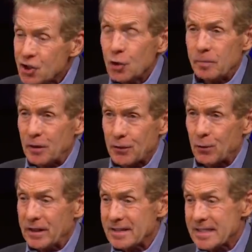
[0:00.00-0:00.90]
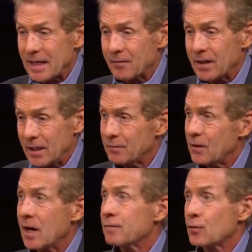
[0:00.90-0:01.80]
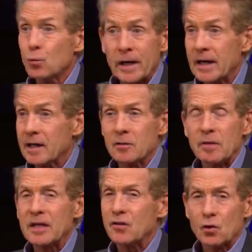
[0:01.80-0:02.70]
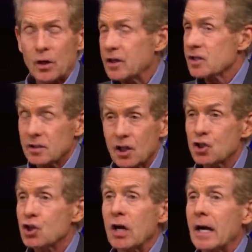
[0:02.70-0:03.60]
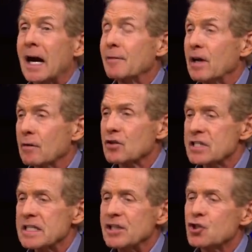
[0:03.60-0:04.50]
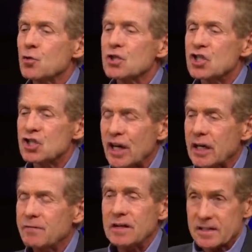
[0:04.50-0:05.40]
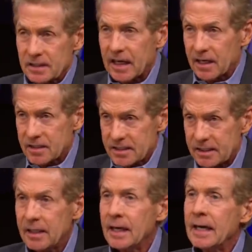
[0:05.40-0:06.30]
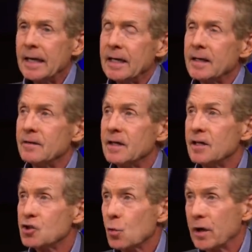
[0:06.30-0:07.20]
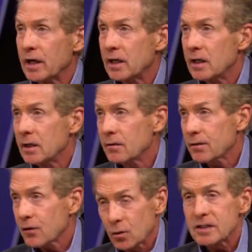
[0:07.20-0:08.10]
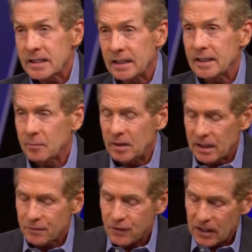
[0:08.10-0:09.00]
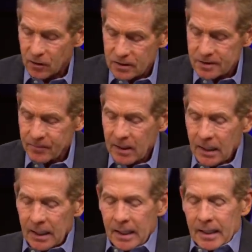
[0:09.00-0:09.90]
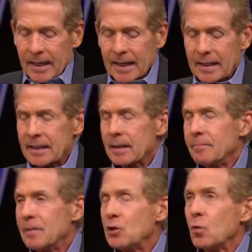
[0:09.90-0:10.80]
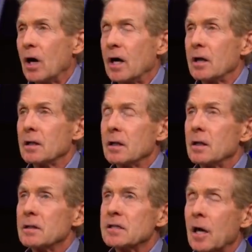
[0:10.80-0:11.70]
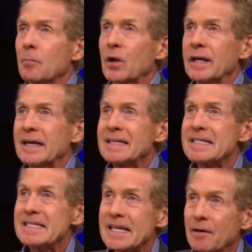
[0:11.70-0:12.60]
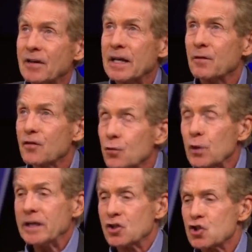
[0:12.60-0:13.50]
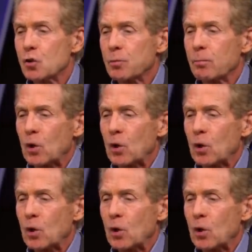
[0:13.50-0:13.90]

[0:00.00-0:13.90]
he should be 3 and 7 if not for Ray Allen making the greatest clutch shot I have ever seen to save his legacy in the 2013 NBA Finals. Okay. And meanwhile, Tom Brady is 7 and 3 in Super